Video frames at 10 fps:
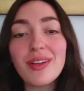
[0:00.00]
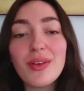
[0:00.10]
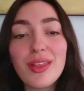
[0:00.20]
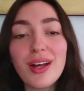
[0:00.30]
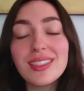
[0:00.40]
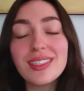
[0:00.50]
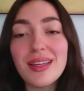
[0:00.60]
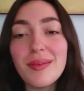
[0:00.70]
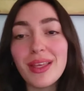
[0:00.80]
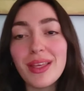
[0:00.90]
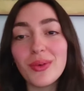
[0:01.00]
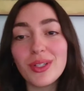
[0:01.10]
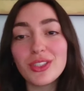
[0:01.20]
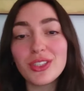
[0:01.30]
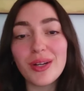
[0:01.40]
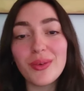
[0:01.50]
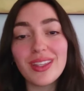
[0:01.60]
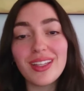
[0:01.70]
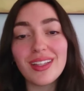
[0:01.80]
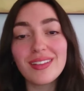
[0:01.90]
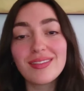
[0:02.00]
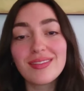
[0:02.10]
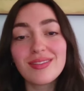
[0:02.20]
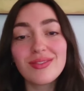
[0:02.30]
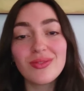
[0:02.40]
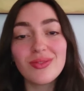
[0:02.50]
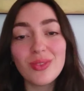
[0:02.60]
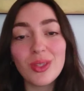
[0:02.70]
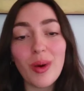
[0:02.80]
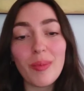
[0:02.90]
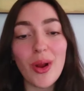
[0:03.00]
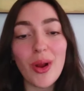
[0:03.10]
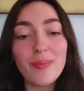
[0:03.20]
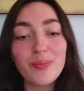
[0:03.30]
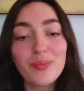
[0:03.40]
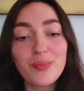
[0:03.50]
final thoughts, Tim, that you want to share with the with the webinar?